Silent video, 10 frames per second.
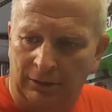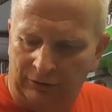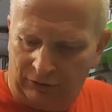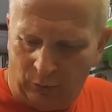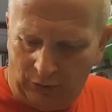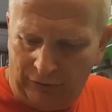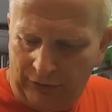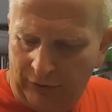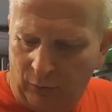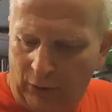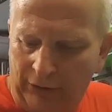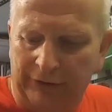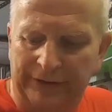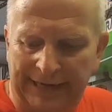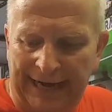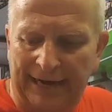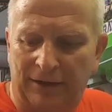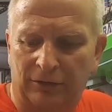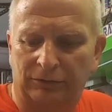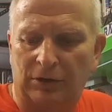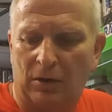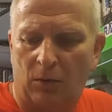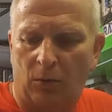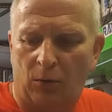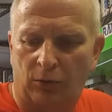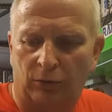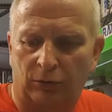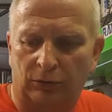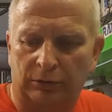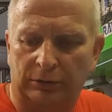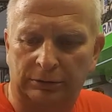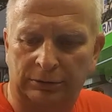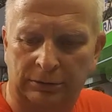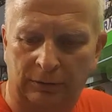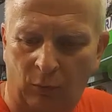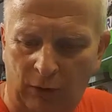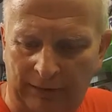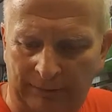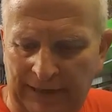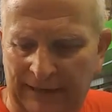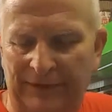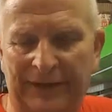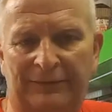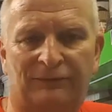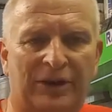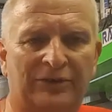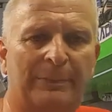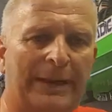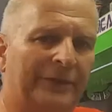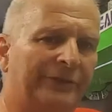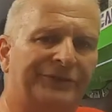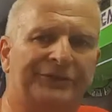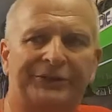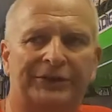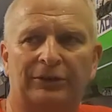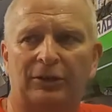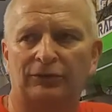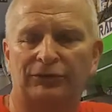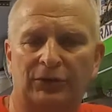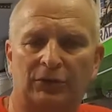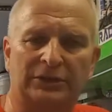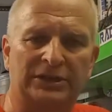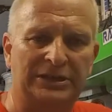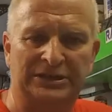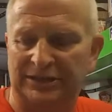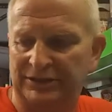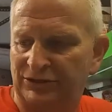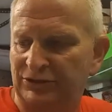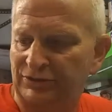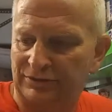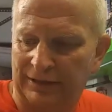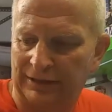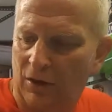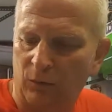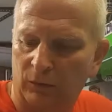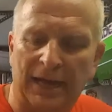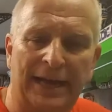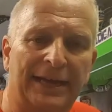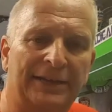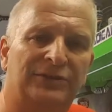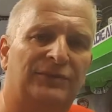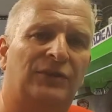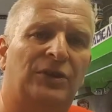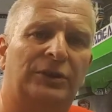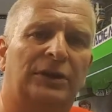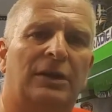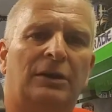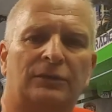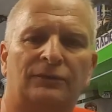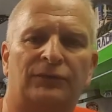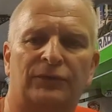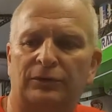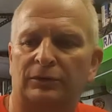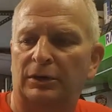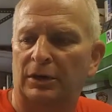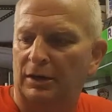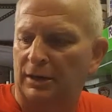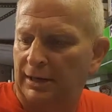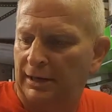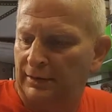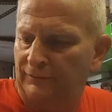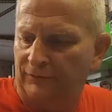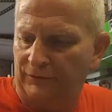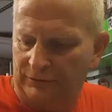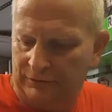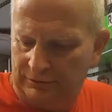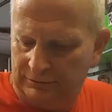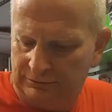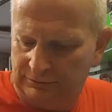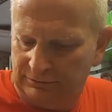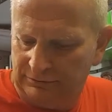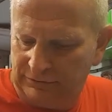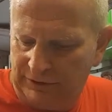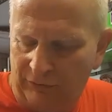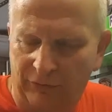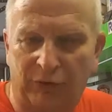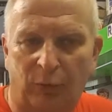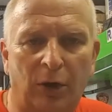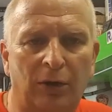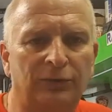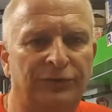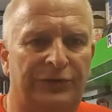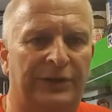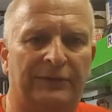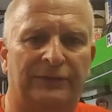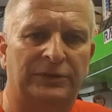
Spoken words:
to where they're wearing down or what, but I've had fresh batteries in there also. It don't last very long for you know, the DeWalt stuff. You